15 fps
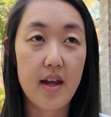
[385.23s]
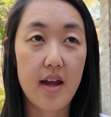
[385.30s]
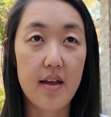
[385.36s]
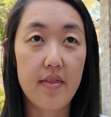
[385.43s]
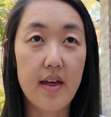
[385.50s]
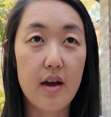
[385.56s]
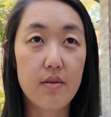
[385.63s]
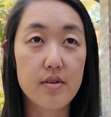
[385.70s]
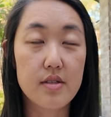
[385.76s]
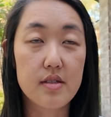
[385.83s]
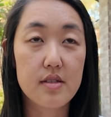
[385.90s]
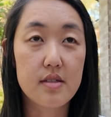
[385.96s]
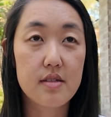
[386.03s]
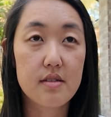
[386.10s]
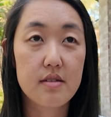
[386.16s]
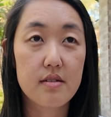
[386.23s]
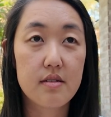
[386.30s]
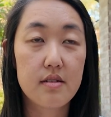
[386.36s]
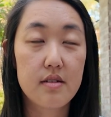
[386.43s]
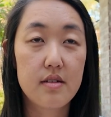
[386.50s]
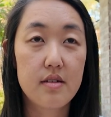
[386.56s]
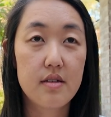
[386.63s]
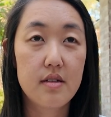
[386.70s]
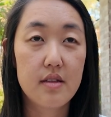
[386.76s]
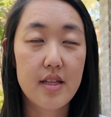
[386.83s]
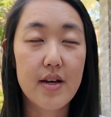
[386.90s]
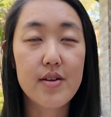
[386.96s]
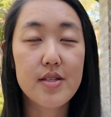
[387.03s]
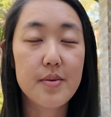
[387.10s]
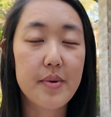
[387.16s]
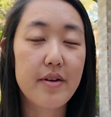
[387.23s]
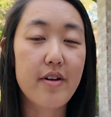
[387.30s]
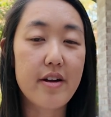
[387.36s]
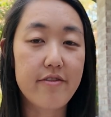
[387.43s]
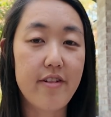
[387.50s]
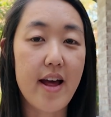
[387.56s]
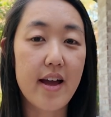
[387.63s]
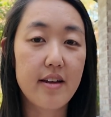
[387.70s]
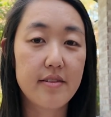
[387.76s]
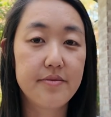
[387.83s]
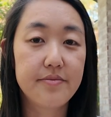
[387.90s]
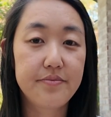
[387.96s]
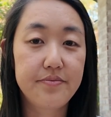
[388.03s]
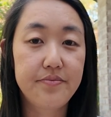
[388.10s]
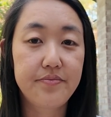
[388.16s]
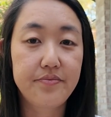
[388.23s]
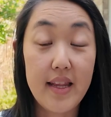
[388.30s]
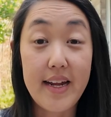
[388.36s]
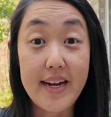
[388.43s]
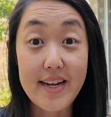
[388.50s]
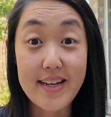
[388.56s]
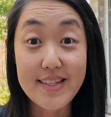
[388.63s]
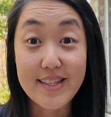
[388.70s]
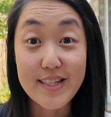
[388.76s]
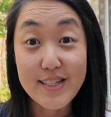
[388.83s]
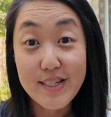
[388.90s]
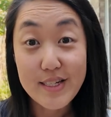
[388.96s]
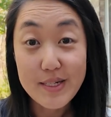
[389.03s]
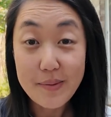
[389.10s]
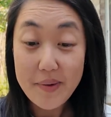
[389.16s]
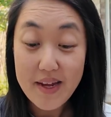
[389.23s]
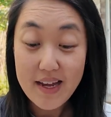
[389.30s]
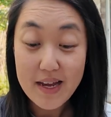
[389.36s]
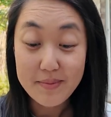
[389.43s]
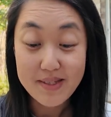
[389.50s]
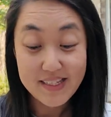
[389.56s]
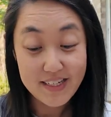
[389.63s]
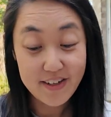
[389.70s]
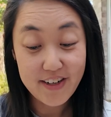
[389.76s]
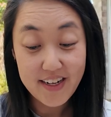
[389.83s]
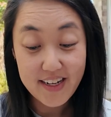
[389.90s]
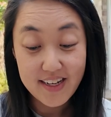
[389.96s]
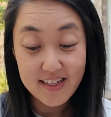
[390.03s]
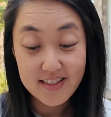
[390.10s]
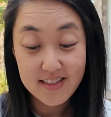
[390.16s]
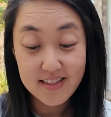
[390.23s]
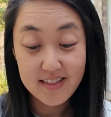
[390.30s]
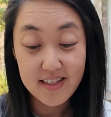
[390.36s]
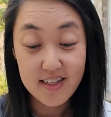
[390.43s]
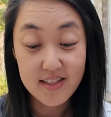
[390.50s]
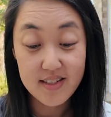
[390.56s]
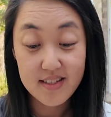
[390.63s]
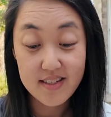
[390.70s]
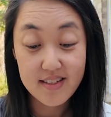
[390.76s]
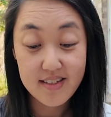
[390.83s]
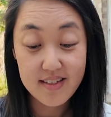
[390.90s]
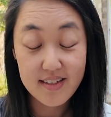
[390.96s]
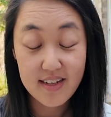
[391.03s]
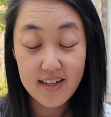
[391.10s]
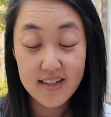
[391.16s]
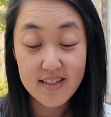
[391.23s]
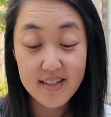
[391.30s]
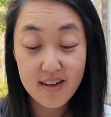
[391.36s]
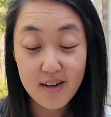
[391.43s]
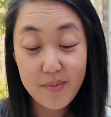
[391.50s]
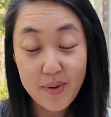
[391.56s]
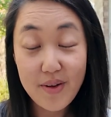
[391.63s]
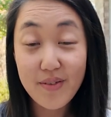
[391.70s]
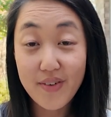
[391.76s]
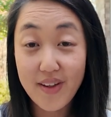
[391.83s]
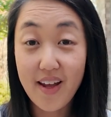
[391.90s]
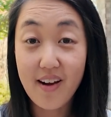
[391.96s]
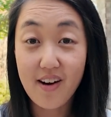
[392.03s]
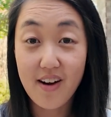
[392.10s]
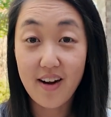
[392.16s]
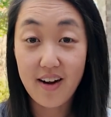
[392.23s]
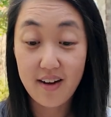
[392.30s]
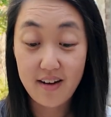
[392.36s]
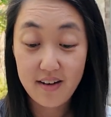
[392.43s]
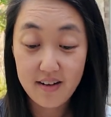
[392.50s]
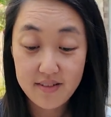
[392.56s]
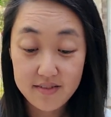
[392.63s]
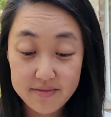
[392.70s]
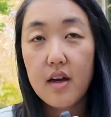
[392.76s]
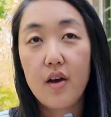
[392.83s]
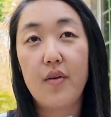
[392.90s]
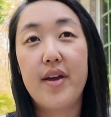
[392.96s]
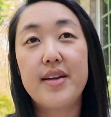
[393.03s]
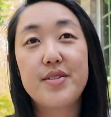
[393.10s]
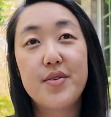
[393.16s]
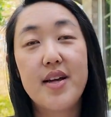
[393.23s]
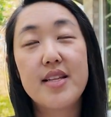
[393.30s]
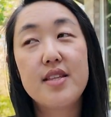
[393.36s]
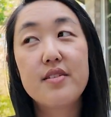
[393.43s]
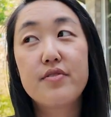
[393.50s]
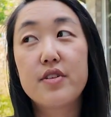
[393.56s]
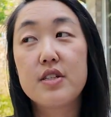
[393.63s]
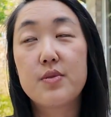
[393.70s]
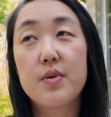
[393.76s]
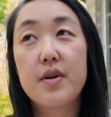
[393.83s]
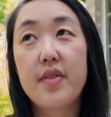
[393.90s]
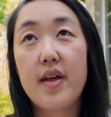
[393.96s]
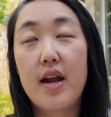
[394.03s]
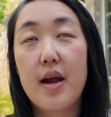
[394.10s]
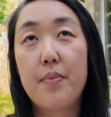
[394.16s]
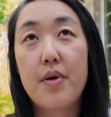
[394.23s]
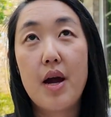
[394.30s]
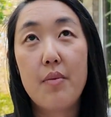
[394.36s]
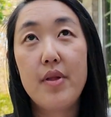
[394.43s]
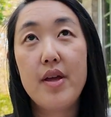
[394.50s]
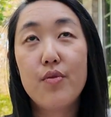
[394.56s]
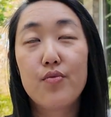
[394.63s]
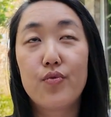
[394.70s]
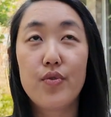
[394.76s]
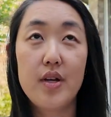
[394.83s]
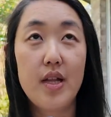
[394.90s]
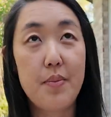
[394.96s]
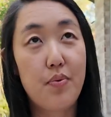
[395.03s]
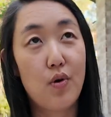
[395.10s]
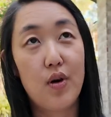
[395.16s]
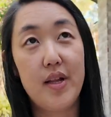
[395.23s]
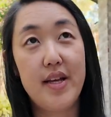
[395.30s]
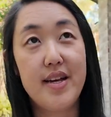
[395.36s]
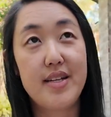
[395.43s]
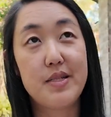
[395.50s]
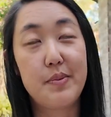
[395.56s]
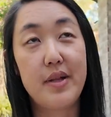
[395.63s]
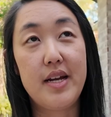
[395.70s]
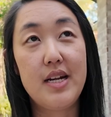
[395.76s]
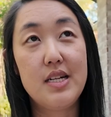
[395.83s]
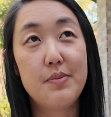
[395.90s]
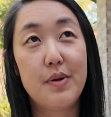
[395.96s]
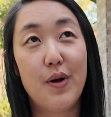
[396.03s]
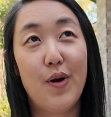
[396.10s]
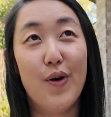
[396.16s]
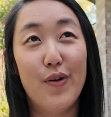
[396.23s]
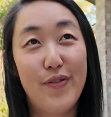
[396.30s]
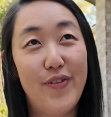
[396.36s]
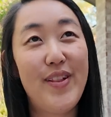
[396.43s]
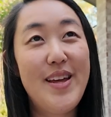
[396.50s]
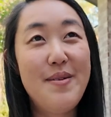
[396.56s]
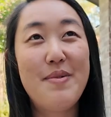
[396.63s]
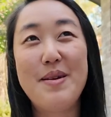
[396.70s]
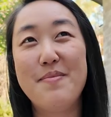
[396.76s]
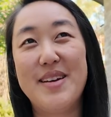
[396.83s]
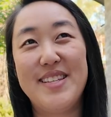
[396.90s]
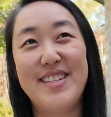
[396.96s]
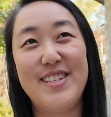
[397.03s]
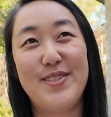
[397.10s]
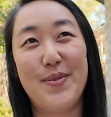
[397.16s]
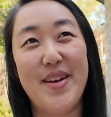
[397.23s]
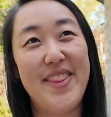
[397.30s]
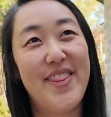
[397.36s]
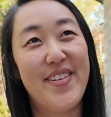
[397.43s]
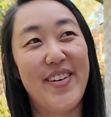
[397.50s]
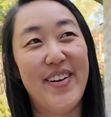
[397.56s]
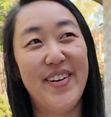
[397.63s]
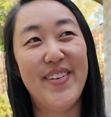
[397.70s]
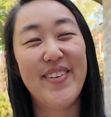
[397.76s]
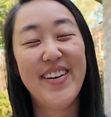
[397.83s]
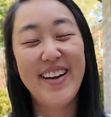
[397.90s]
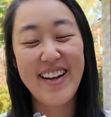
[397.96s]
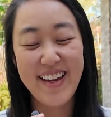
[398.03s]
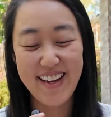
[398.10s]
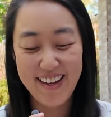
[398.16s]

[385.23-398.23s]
And that was a big red flag. Ladies, listen to me. I'm serious. It's going to be really hard. Okay, so that's the first one that I probably really poorly explained, but hopefully my message went through.